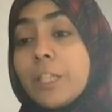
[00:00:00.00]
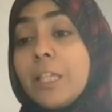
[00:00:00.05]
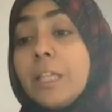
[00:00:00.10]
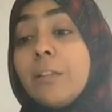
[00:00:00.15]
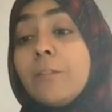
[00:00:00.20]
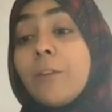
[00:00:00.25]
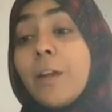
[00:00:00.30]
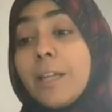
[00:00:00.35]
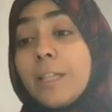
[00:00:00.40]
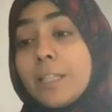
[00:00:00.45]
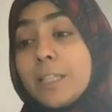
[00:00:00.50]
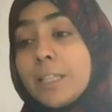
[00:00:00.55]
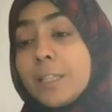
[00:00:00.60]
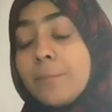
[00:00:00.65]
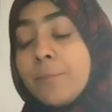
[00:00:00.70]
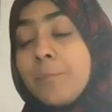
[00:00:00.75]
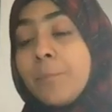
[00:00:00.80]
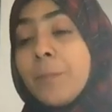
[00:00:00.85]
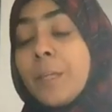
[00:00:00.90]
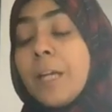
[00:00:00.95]
He
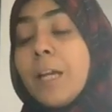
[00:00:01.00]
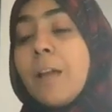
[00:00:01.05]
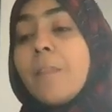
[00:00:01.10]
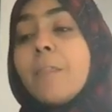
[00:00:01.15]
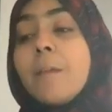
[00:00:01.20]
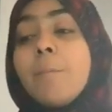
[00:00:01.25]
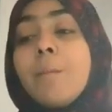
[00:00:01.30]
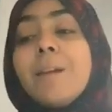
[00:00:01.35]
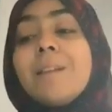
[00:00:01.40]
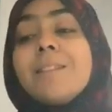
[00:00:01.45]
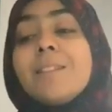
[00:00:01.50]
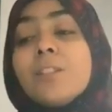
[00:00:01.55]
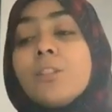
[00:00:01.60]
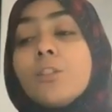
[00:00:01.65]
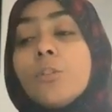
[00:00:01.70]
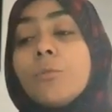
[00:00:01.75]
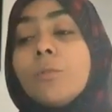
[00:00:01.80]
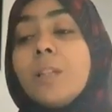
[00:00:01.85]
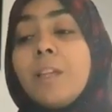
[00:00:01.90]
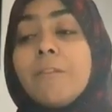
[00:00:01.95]
writes, the best known